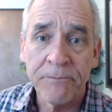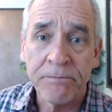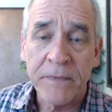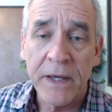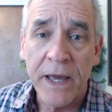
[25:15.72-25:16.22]

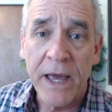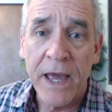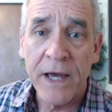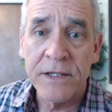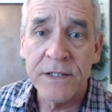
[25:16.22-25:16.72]

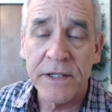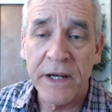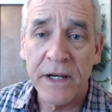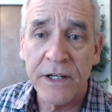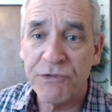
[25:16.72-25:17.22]
and uh,
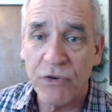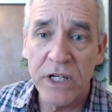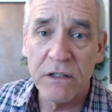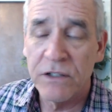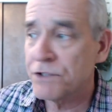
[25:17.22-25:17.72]
it's free.
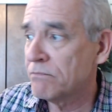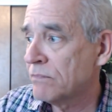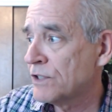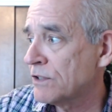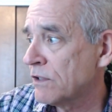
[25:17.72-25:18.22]
You just,
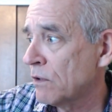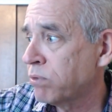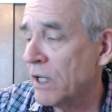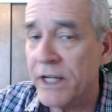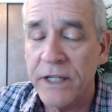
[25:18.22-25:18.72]
just a little
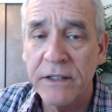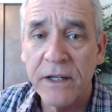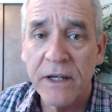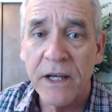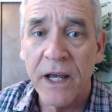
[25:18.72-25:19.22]
plug in,
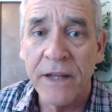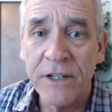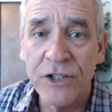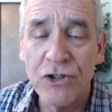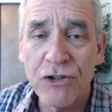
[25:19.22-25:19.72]
and
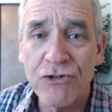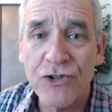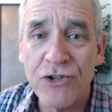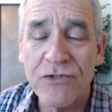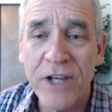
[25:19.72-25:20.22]
then you can
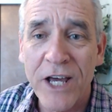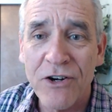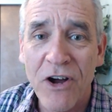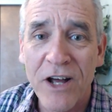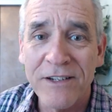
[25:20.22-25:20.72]
turn that
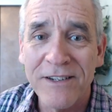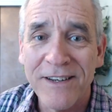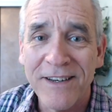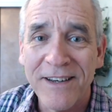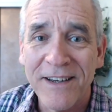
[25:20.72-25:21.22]
on,
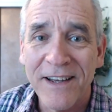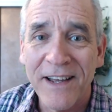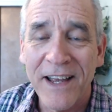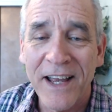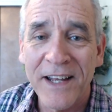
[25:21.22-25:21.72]

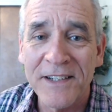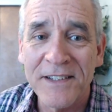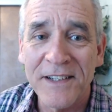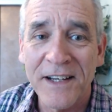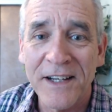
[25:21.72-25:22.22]

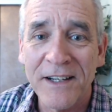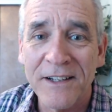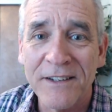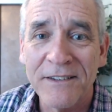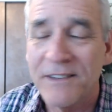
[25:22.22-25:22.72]
and
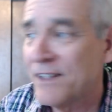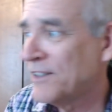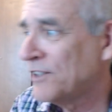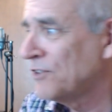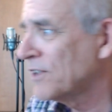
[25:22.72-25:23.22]
uh, and
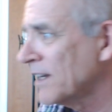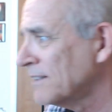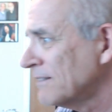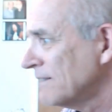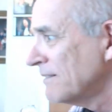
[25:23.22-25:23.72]
then you
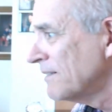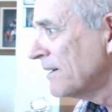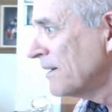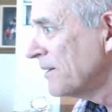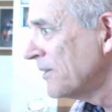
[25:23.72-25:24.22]
can
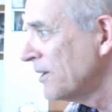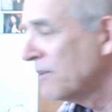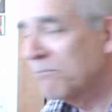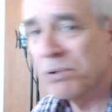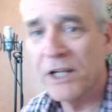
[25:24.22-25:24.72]

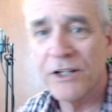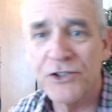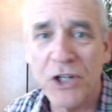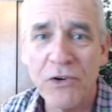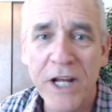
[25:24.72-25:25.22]
play,
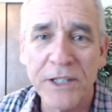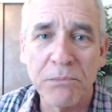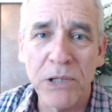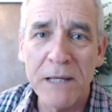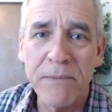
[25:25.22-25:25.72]
slow down the
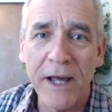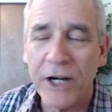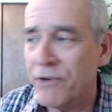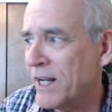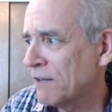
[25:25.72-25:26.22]

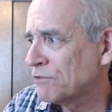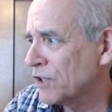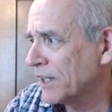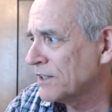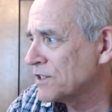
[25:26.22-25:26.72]
playback rate. I was
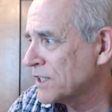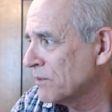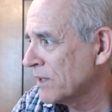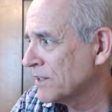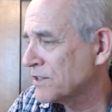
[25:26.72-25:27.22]
looking to see
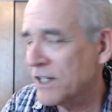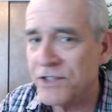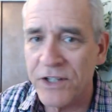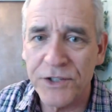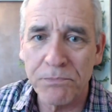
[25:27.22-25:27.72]
what it says
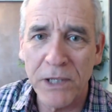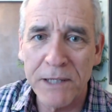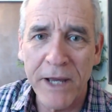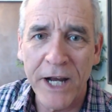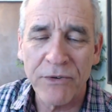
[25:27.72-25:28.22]
there. It's
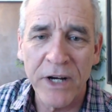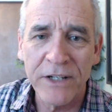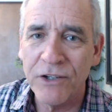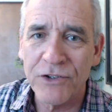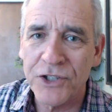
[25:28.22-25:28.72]
playback
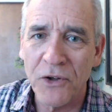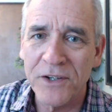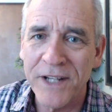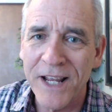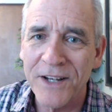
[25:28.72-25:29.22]
rate. You can slow
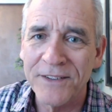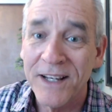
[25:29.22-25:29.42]
it down.